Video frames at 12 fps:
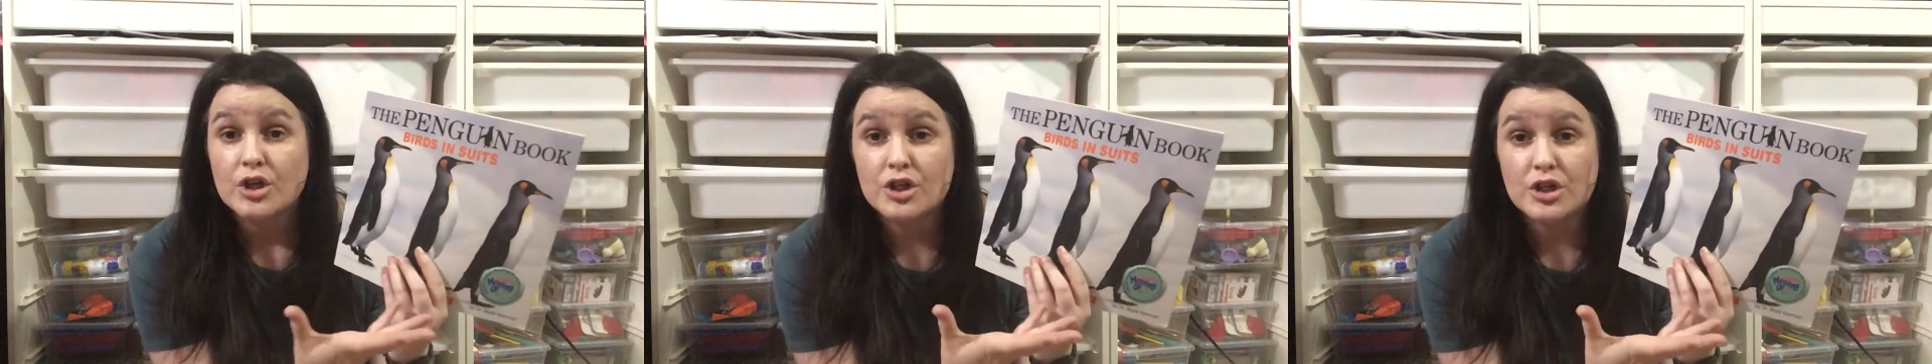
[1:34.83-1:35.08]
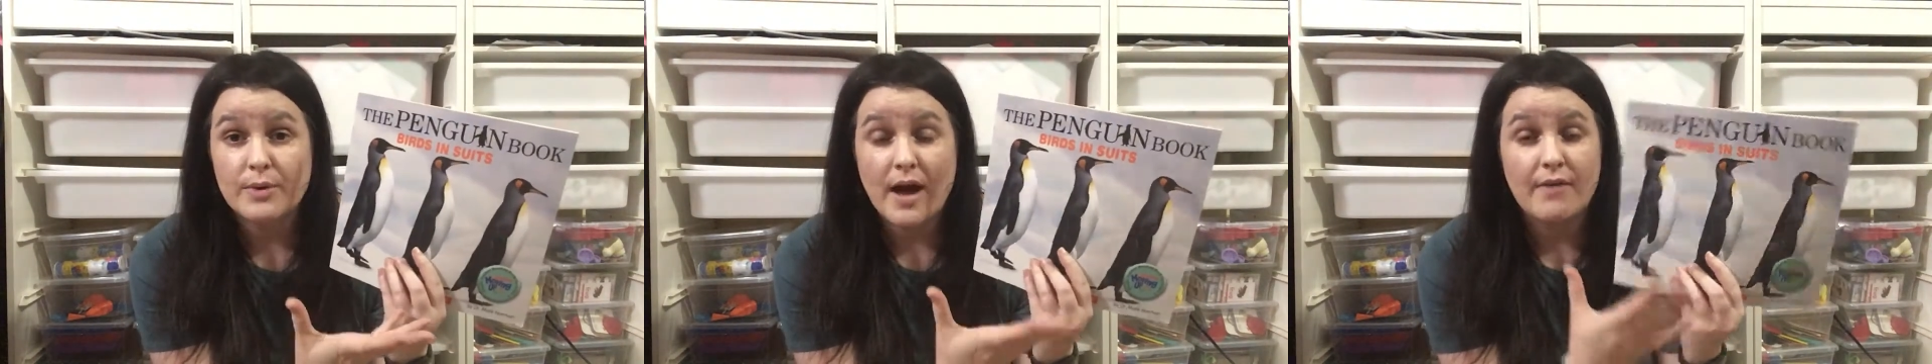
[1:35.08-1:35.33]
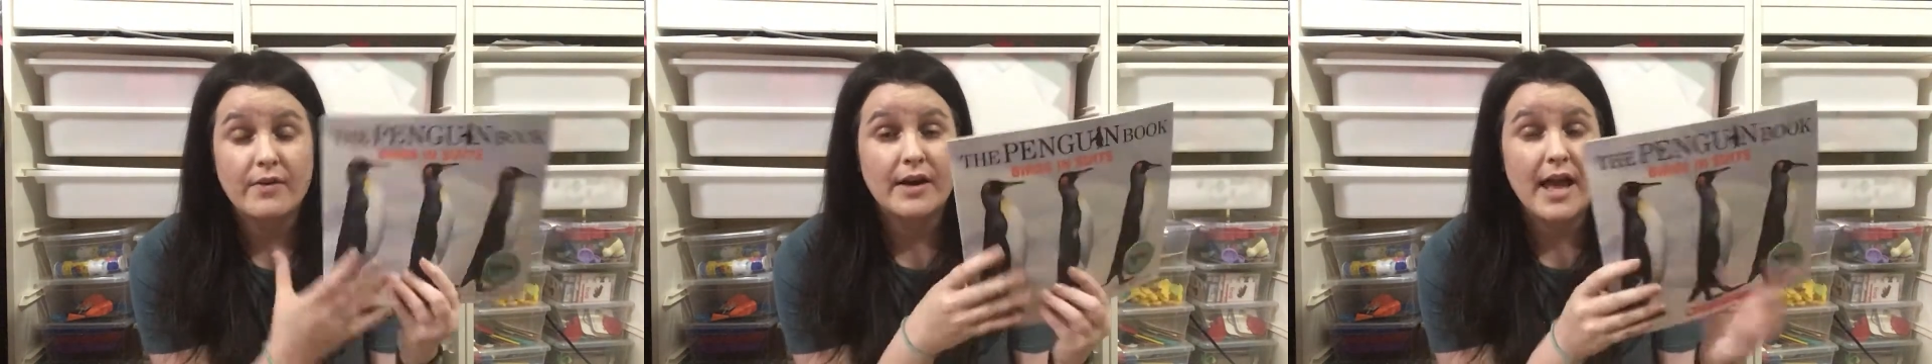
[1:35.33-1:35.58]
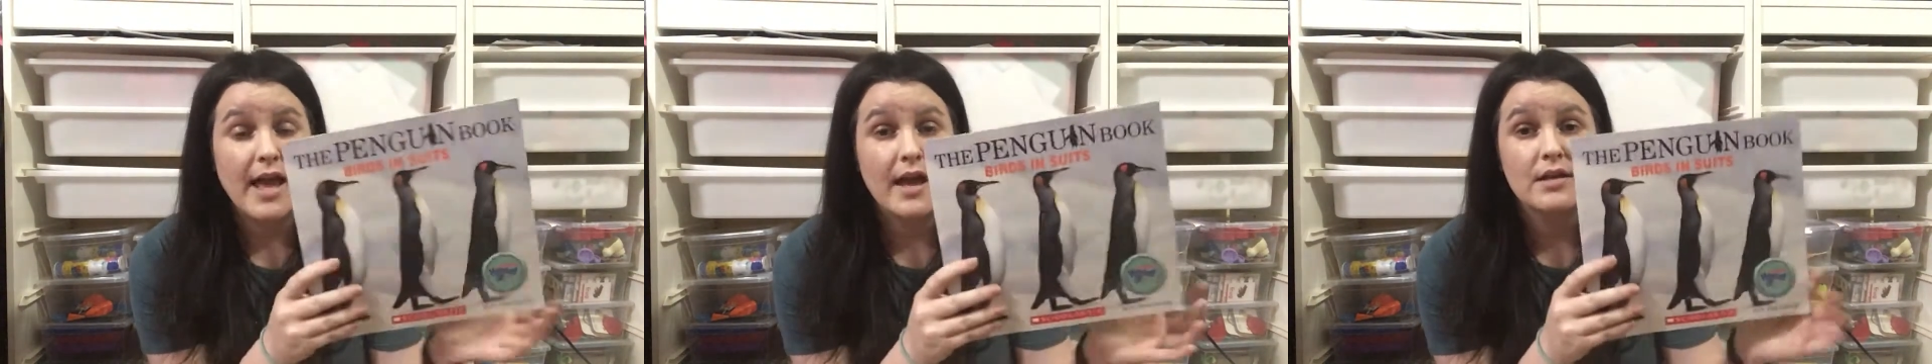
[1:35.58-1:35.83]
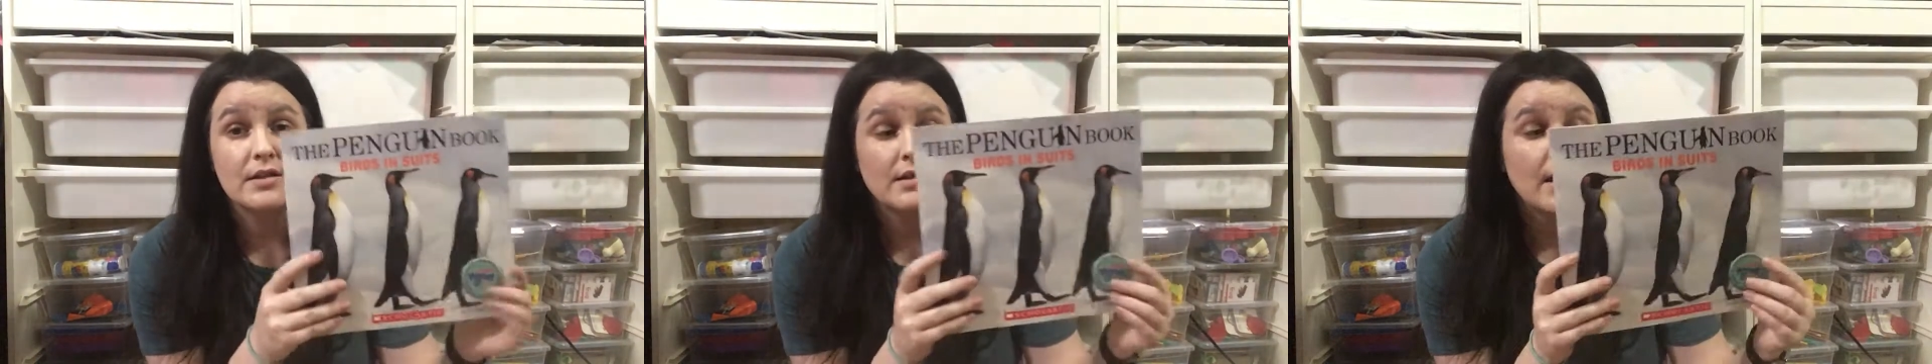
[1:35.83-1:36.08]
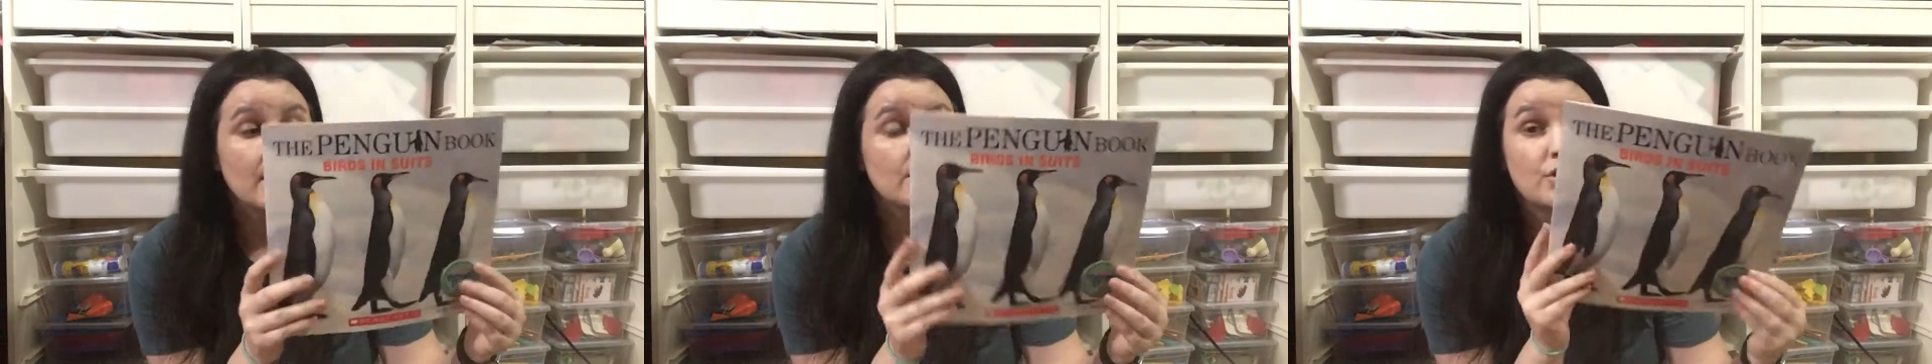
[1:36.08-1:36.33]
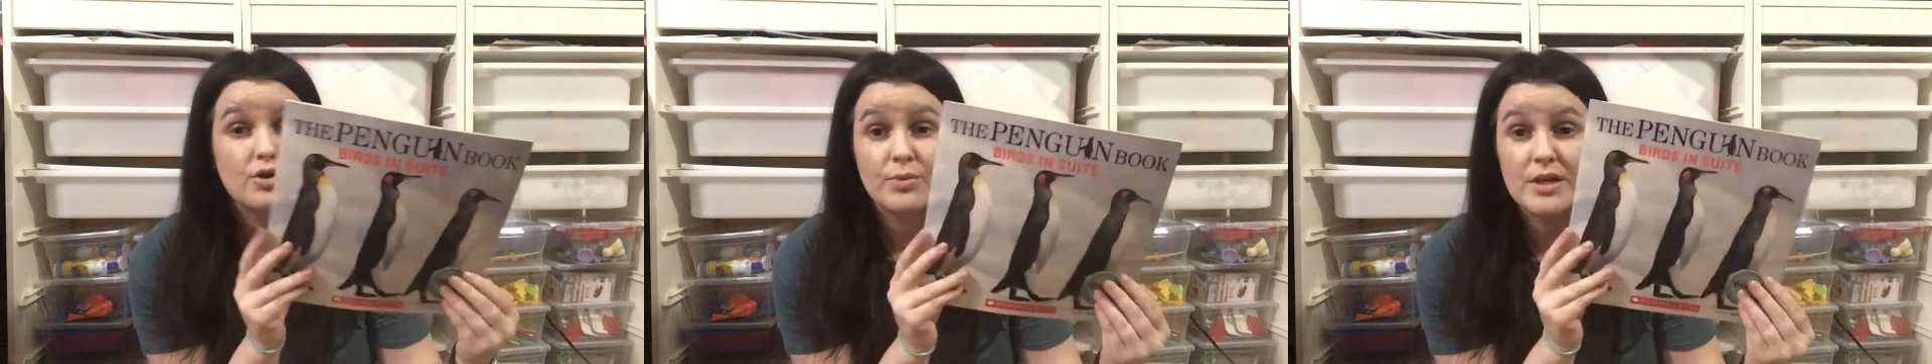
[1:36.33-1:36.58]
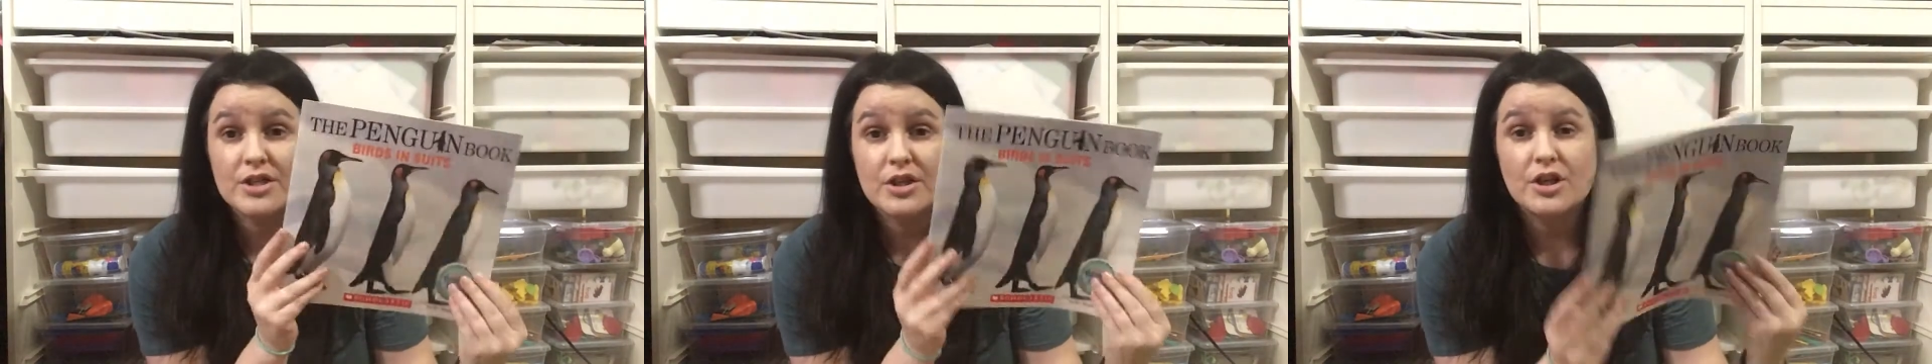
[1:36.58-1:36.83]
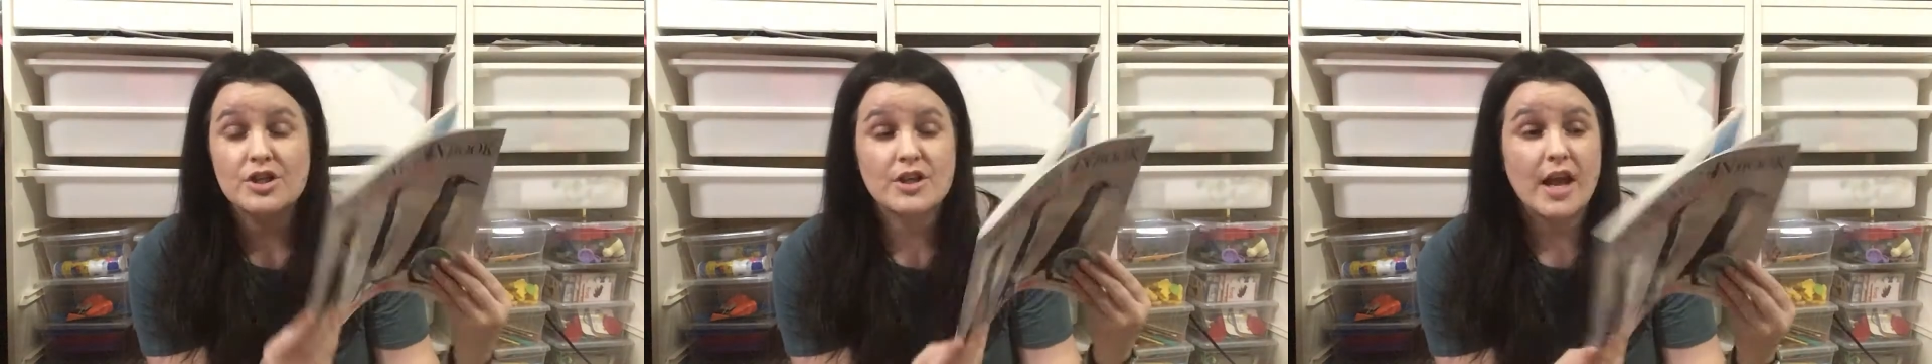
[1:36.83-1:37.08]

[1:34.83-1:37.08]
to have on hand to research,